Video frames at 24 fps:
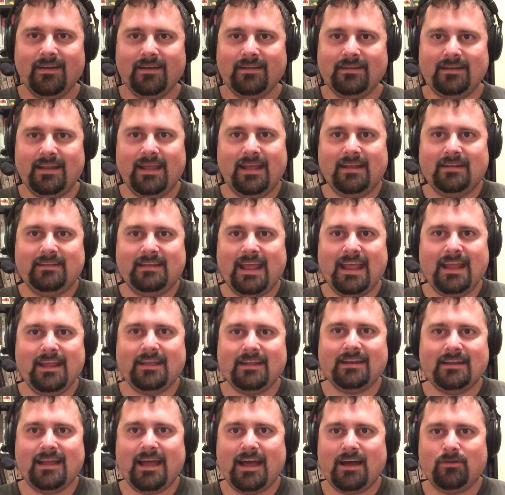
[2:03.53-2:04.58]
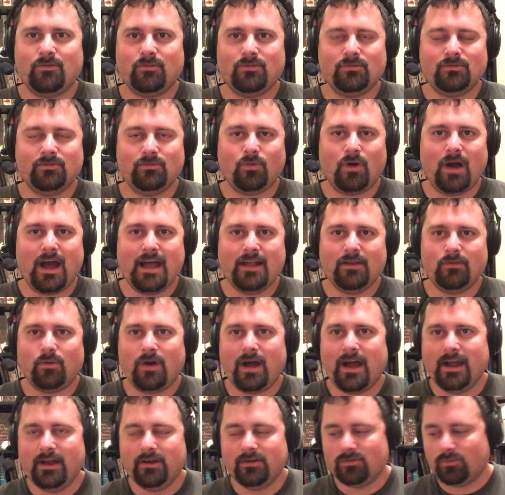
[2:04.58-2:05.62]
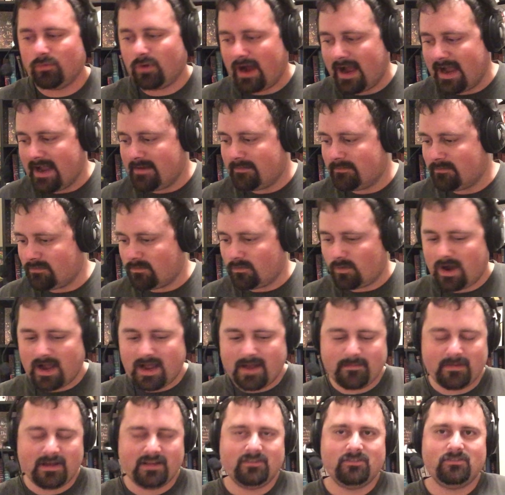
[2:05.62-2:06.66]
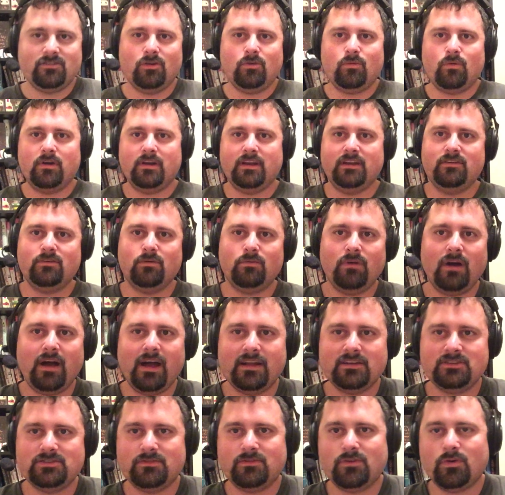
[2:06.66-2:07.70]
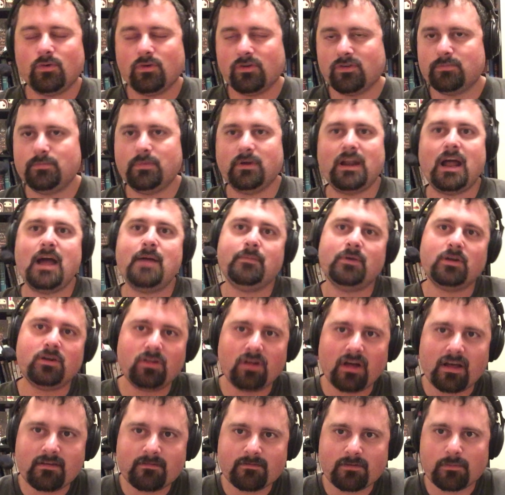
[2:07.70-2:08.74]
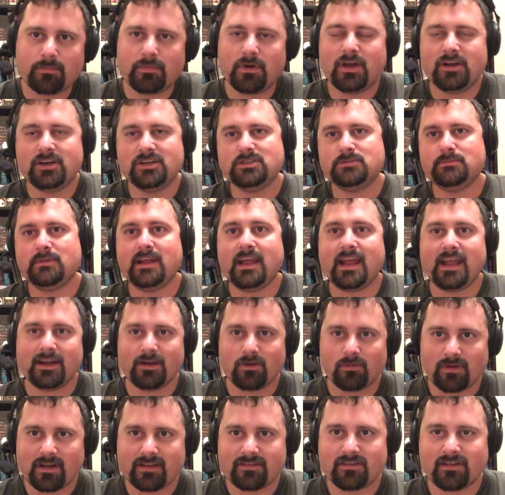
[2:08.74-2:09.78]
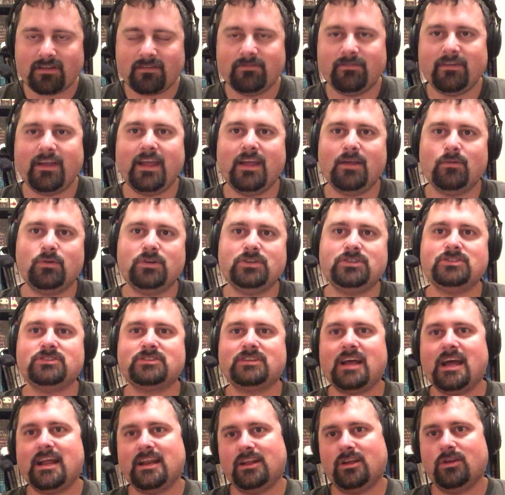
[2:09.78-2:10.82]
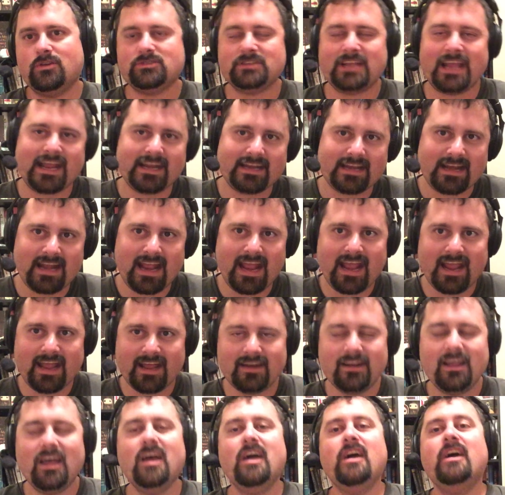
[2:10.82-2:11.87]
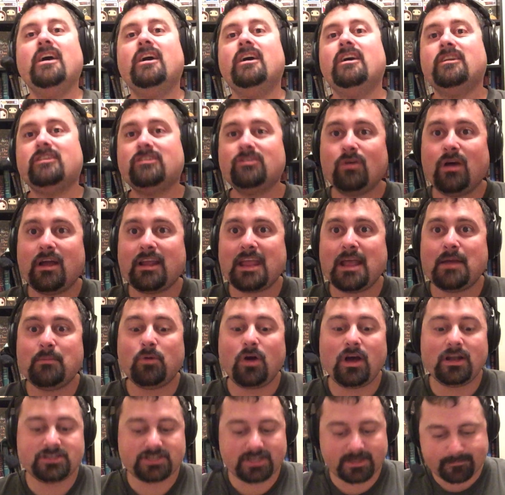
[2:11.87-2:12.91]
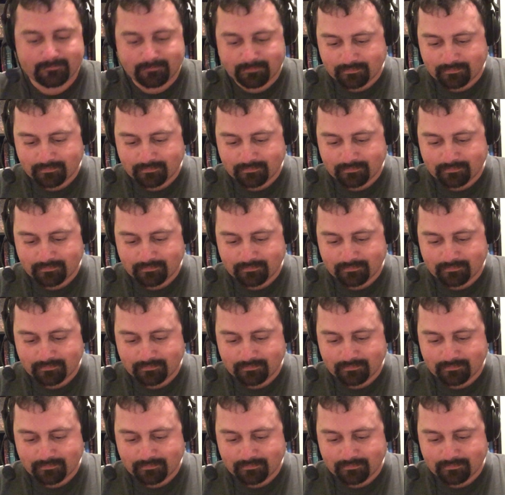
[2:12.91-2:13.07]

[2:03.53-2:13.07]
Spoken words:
dang it, now why am I still wanting to watch? Of course, but I'm a glutton for punishment and a wrestling fan, which just kind of goes hand in hand. So I kept watching.